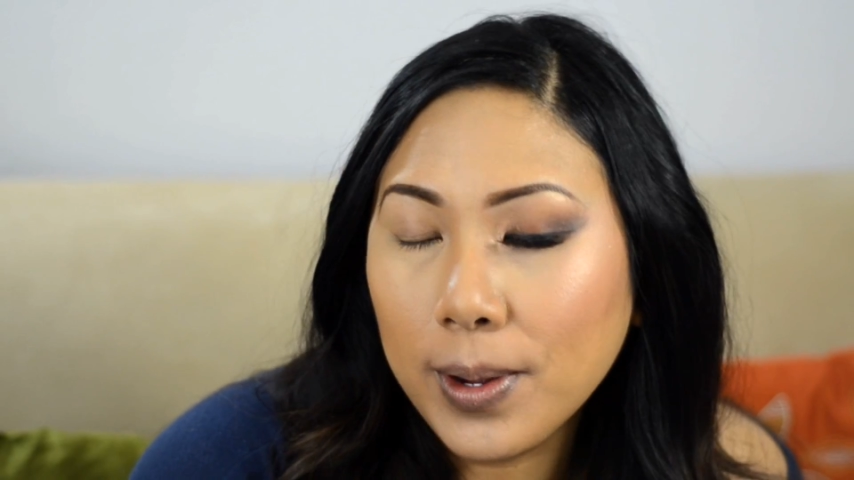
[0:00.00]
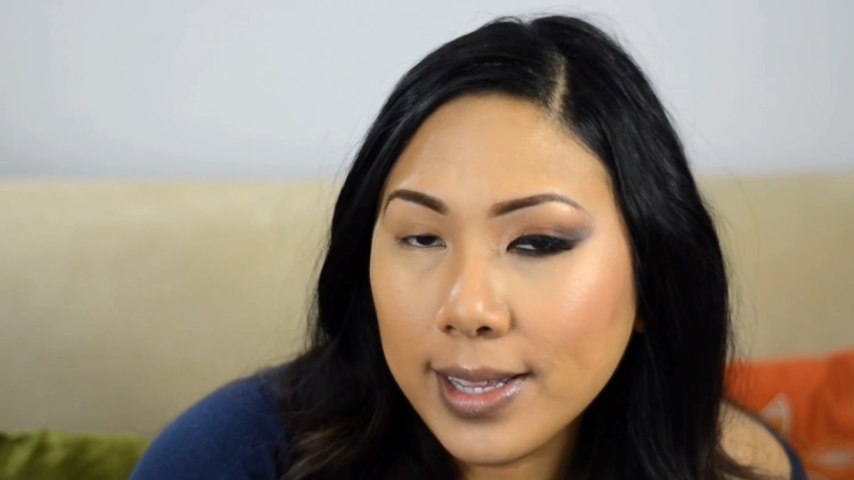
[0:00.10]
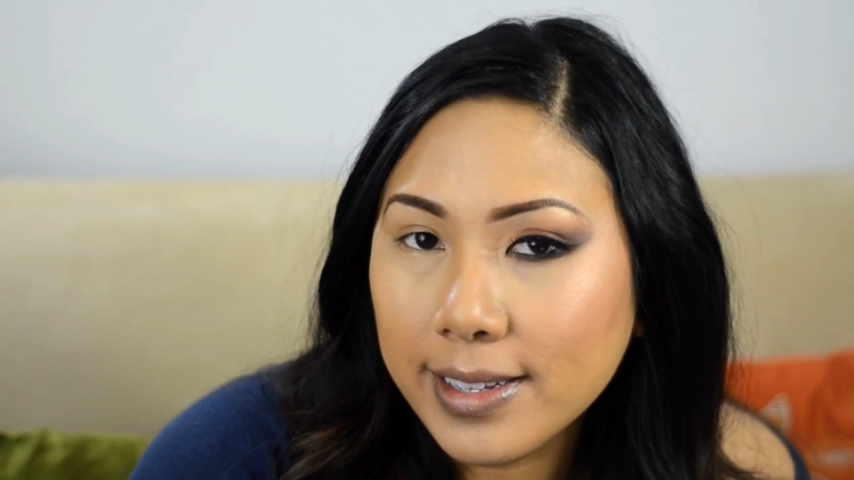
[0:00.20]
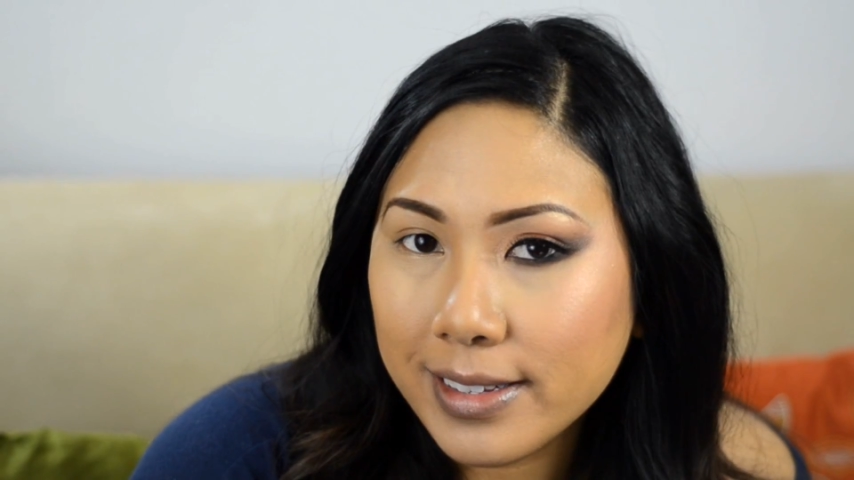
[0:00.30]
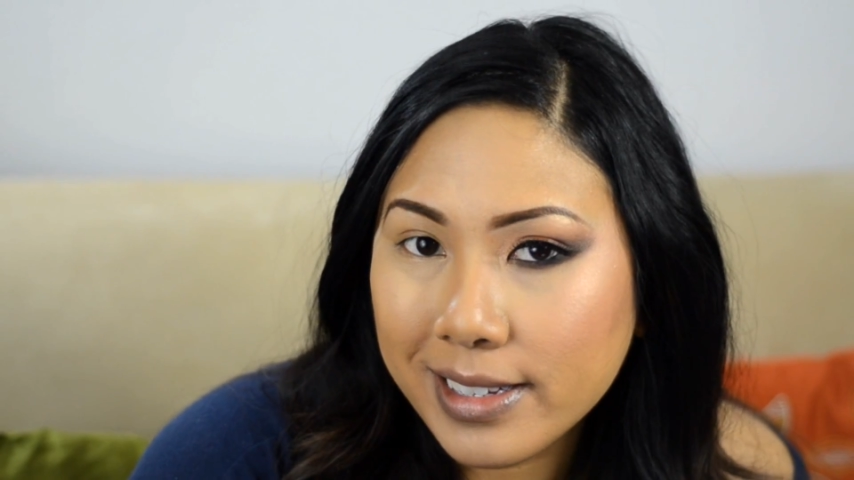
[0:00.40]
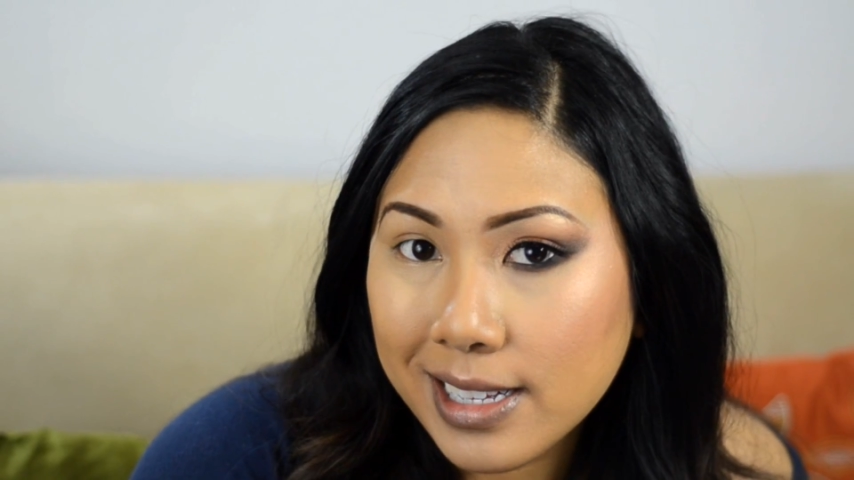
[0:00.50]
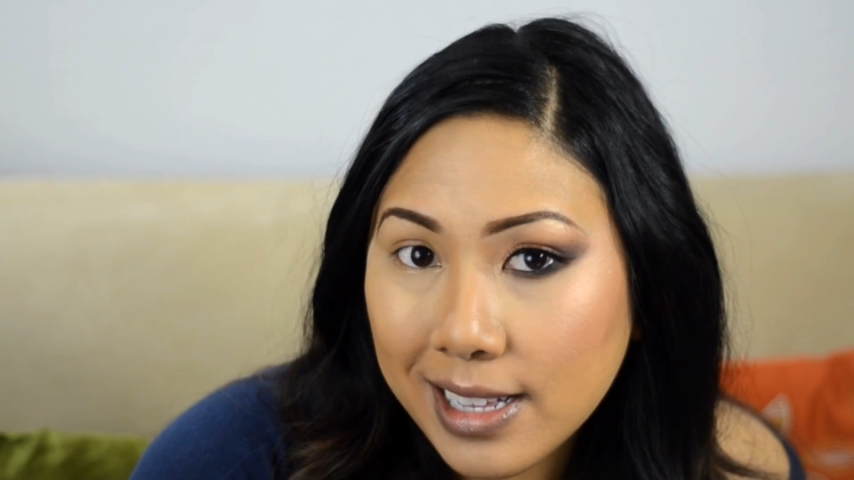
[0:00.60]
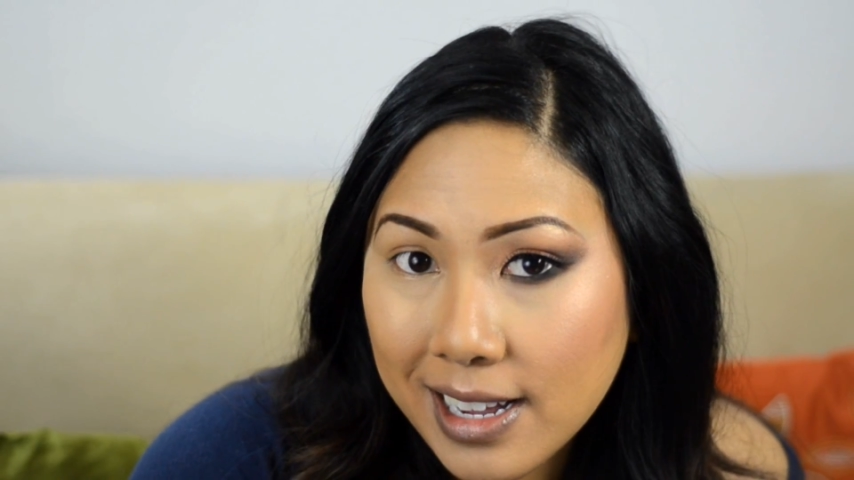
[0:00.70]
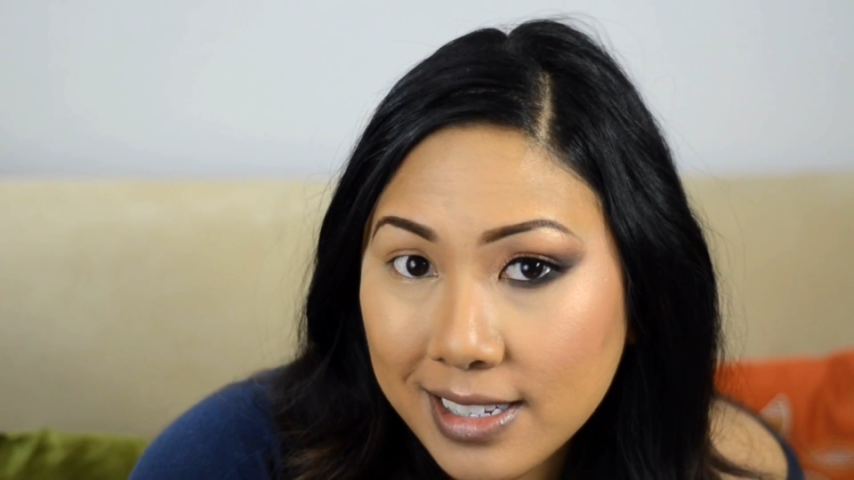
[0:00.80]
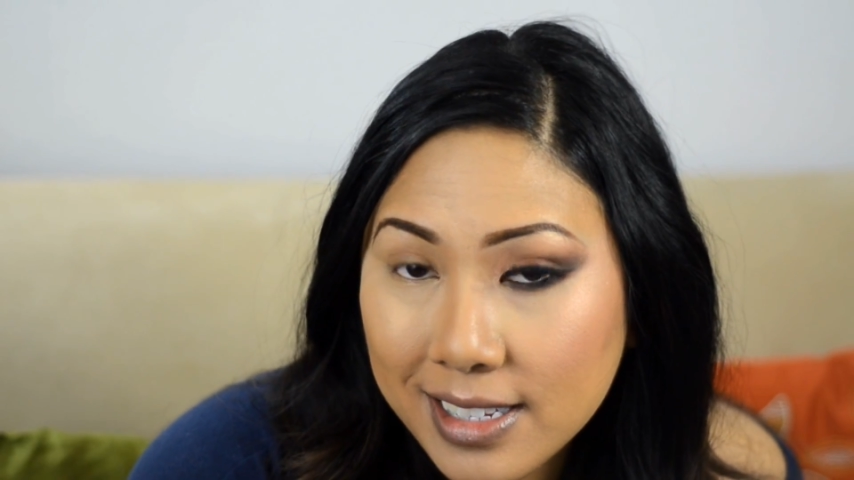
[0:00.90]
this look
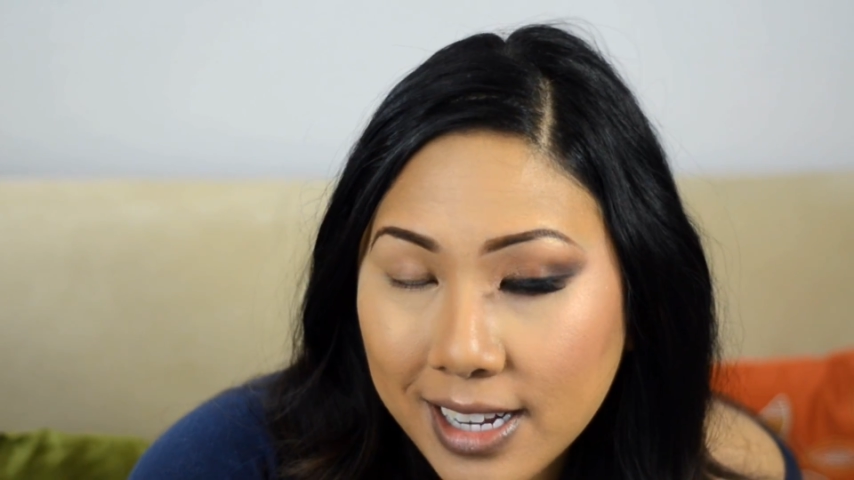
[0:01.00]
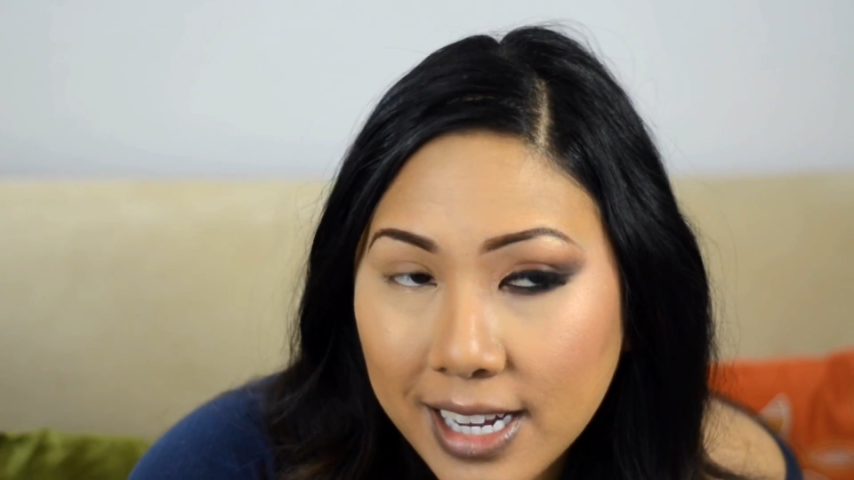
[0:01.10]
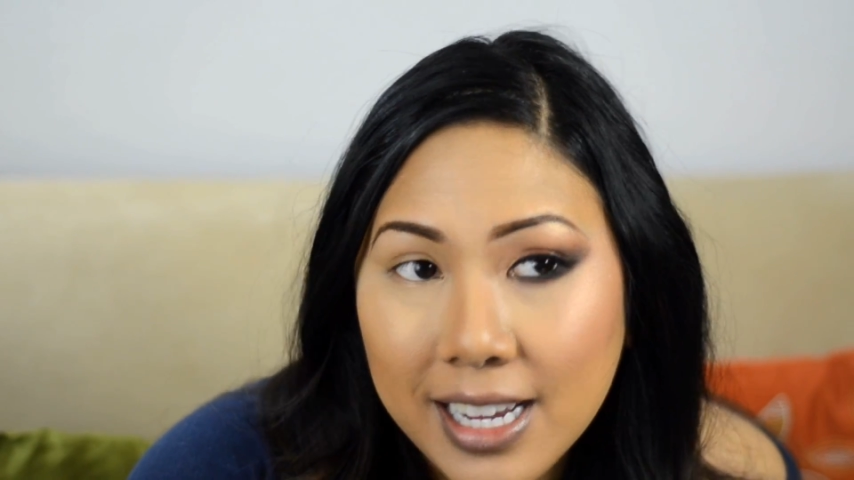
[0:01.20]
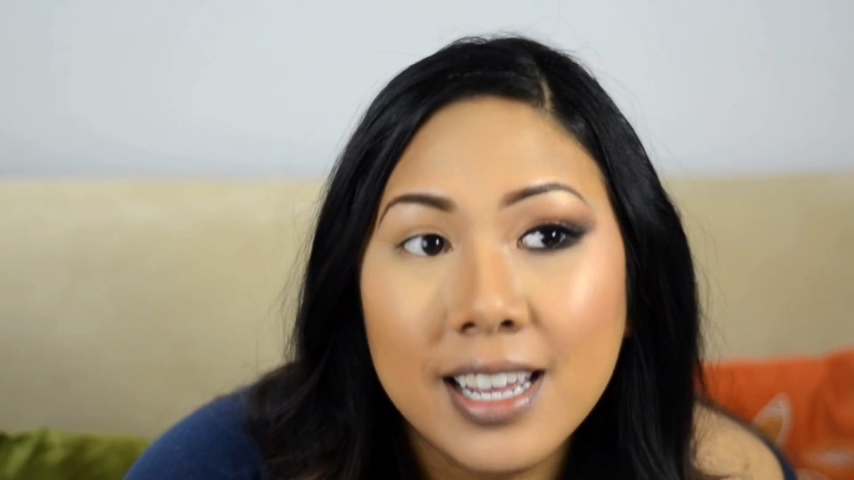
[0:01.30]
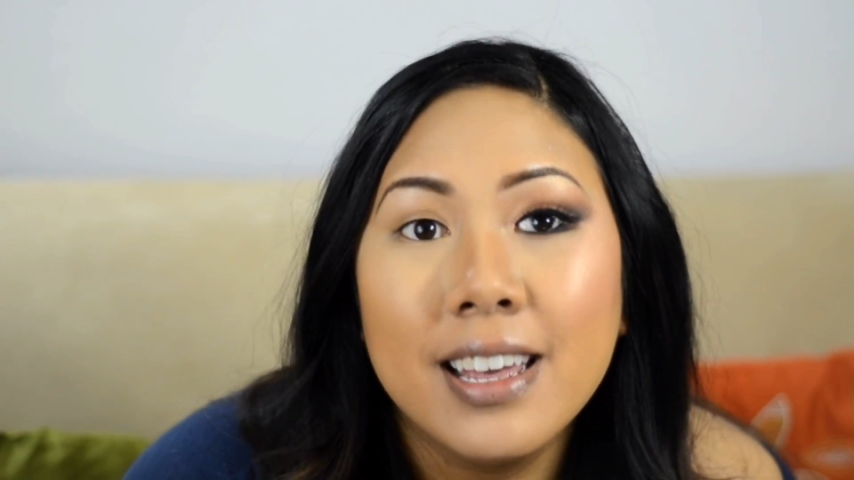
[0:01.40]
last night